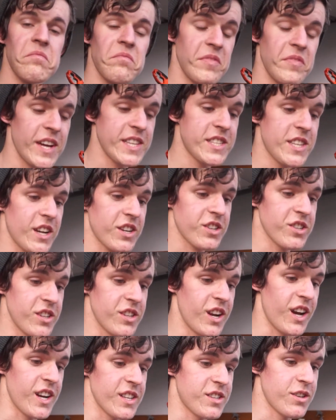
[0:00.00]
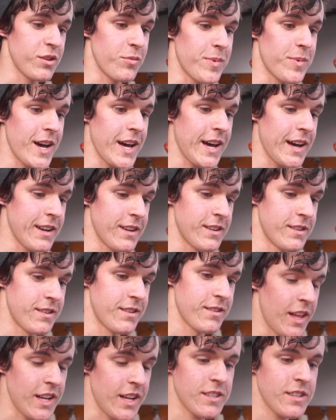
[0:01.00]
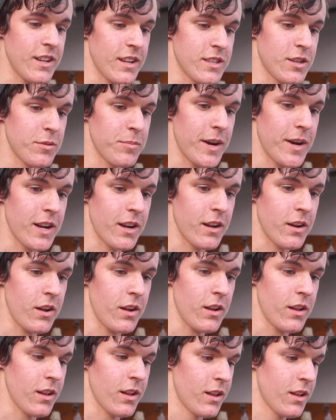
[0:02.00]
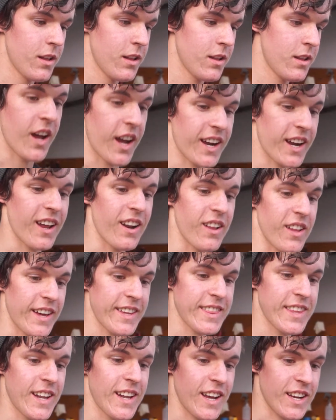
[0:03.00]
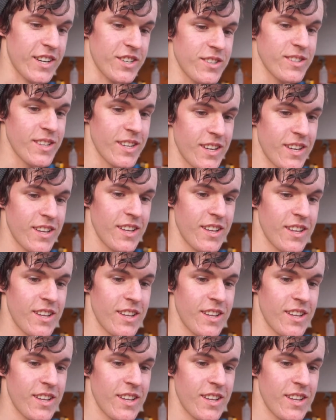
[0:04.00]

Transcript: That's actually not too bad. That's not too bad at all. I kind of like that actually.